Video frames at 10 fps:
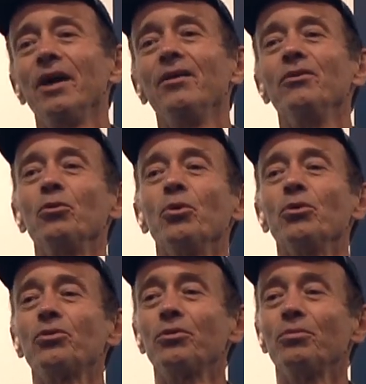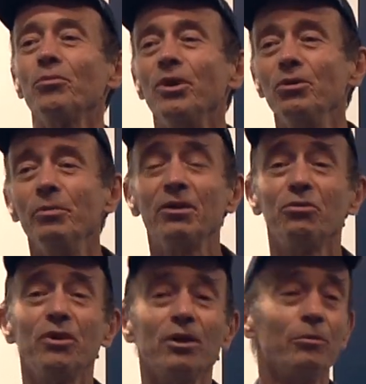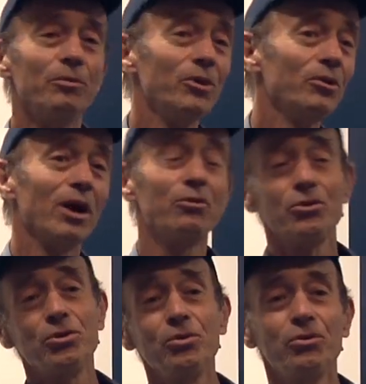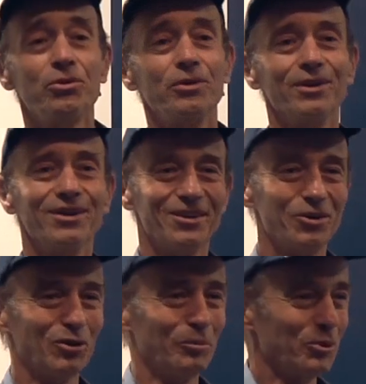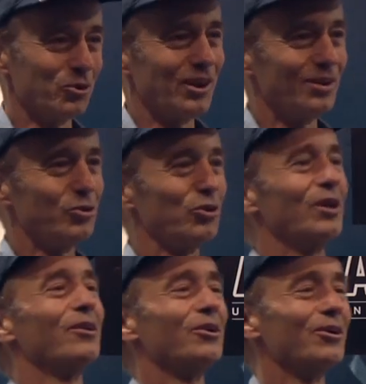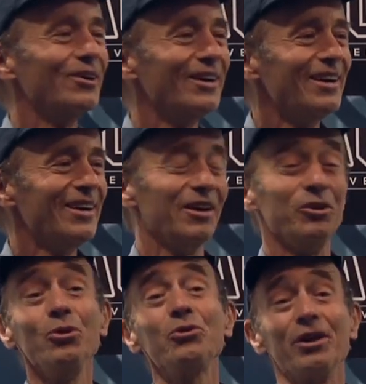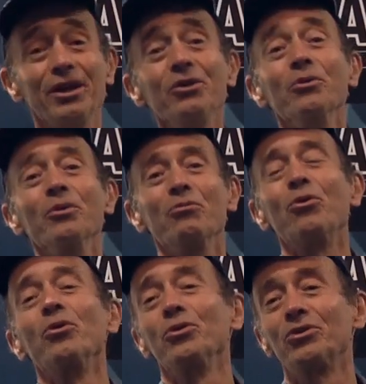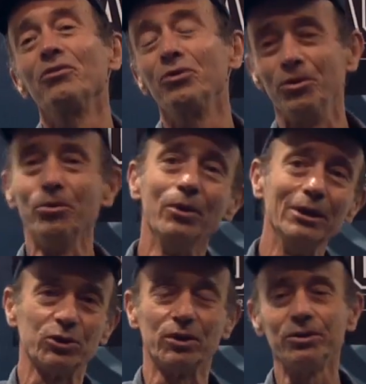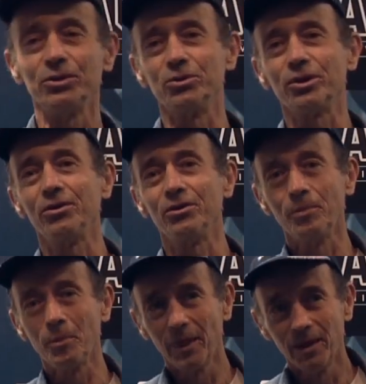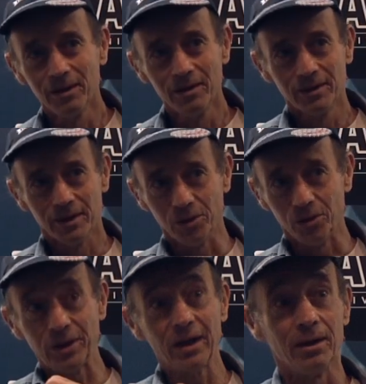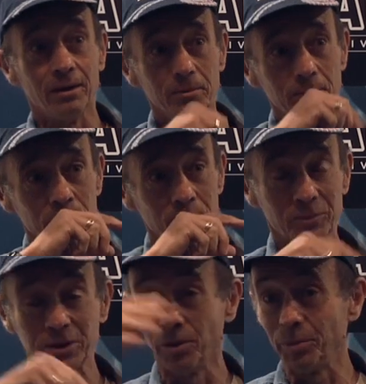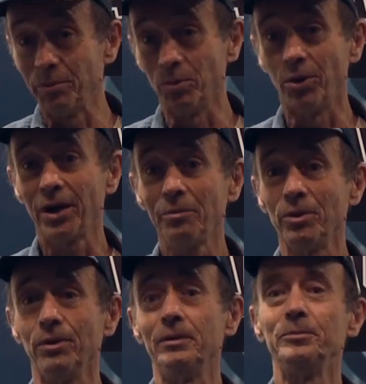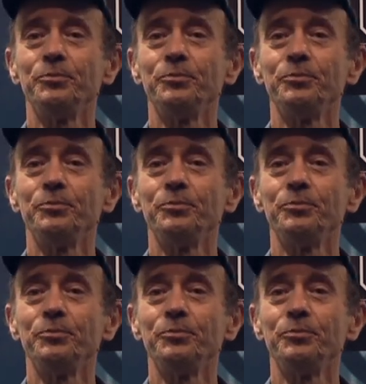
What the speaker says: And of course, when you make a film, you have to choose, to some extent, a scenario. And usually you inform yourself, you do research, you try to understand, tell people what happened.